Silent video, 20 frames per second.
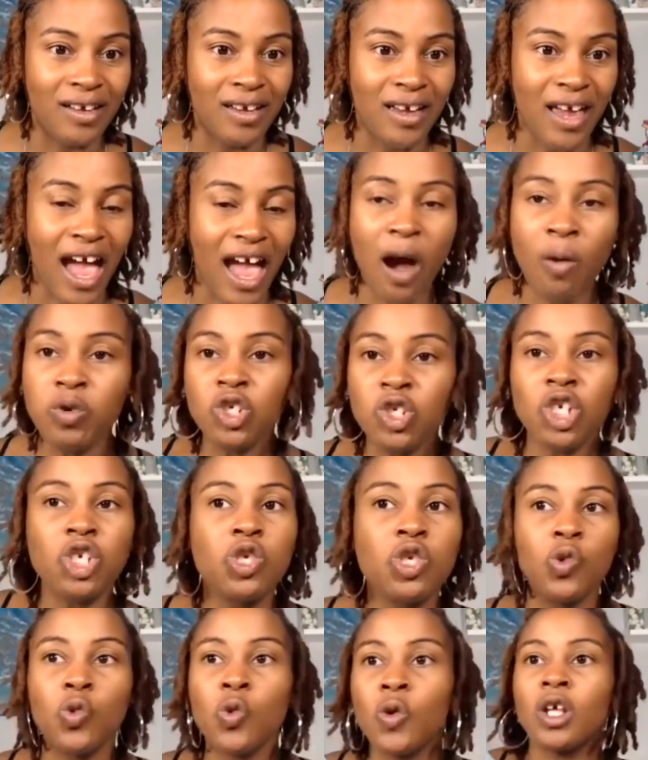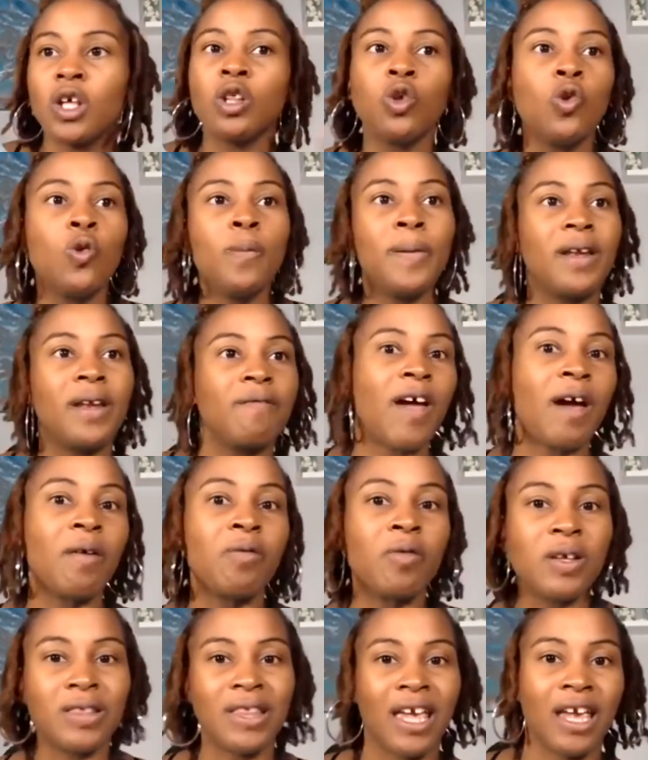I was just doing a little bit of
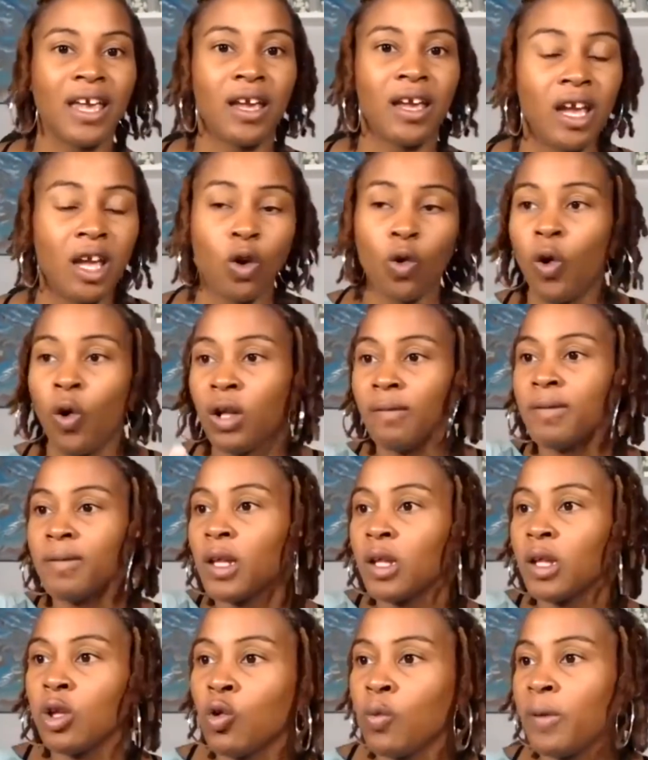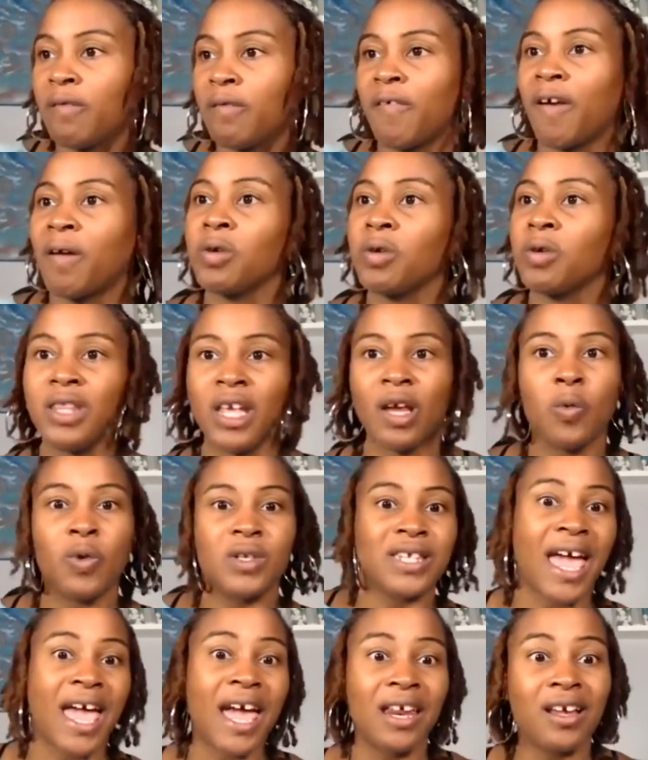everything, and all of the little bit of everything was
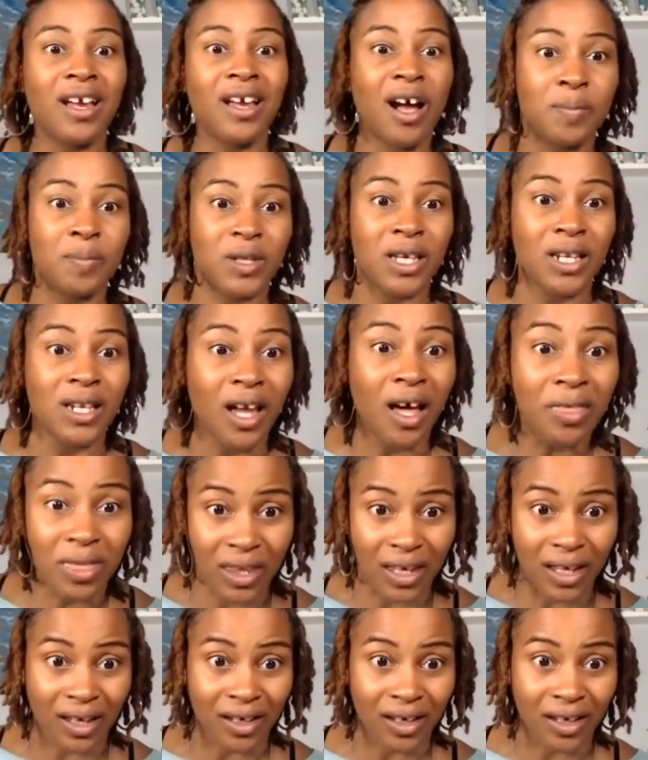adding up to nothing.